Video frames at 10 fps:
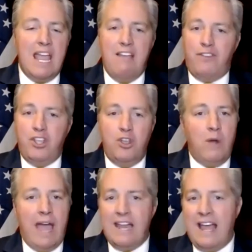If you
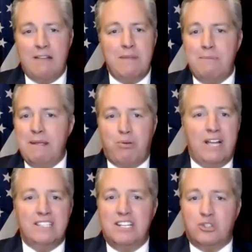had me be
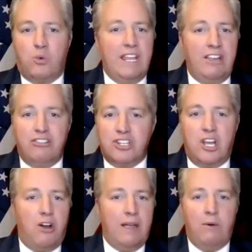president 20 years
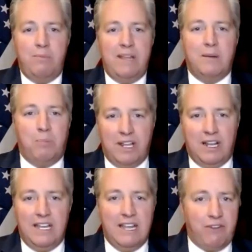ago, it would be
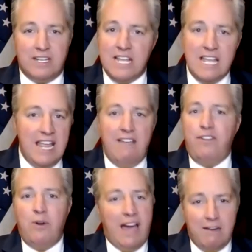completely different. If
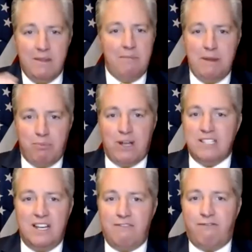you had me be
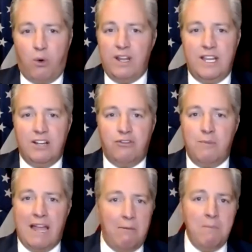president 40 years
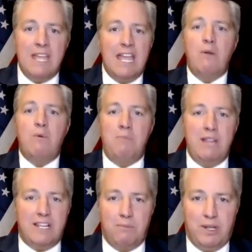from now, it would
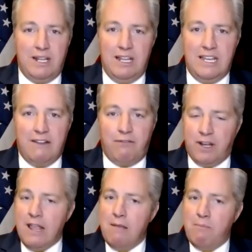be completely
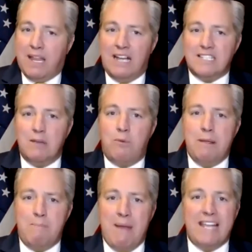different because it will
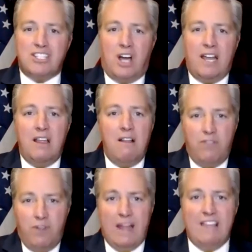be based on
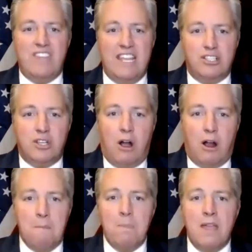the way things
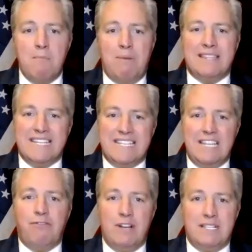are. But the
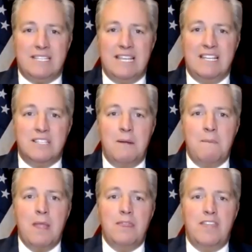difference is
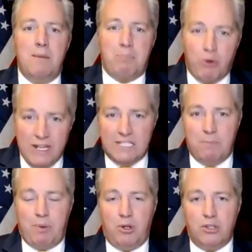the
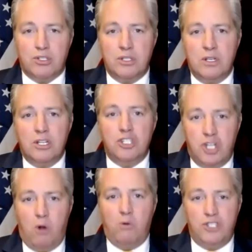principles
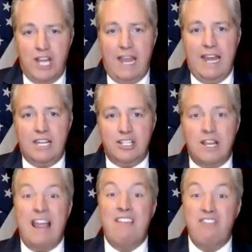don't change.
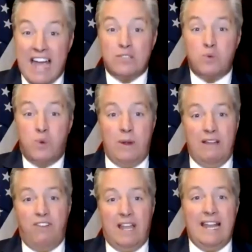And that's what we
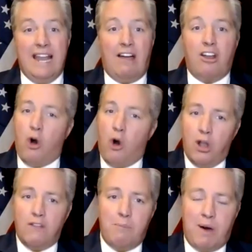have laid out.
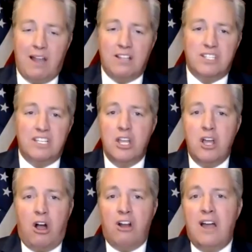All of the policies
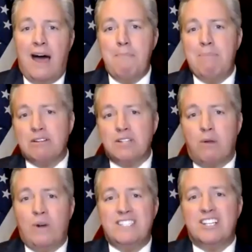are not built
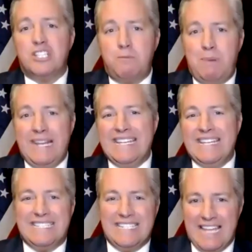on what's
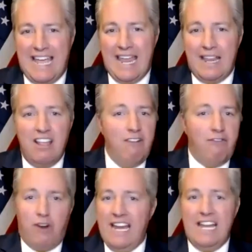expedient today
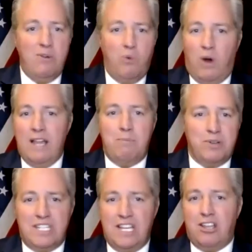for any one
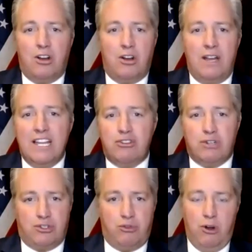particular
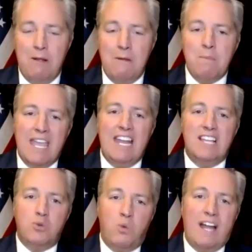interest group. It
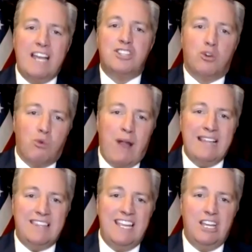is what is the
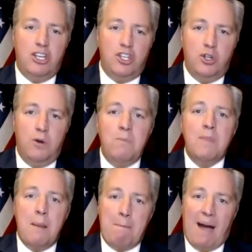right thing to do
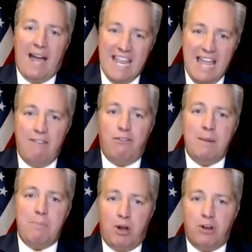by
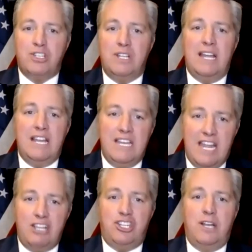every person and
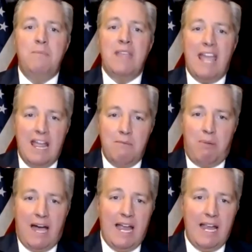nation and
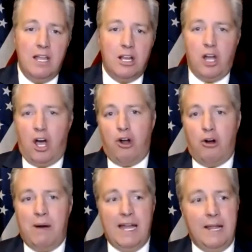by God
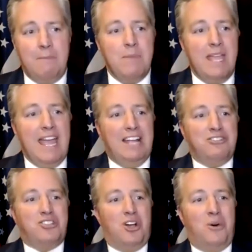Almighty. And
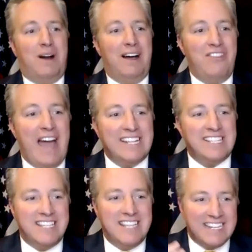so
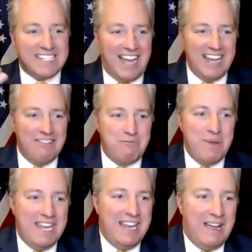that's kind of
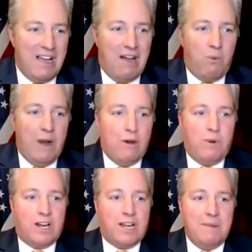been where
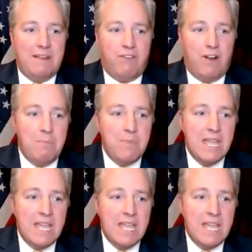we're coming from.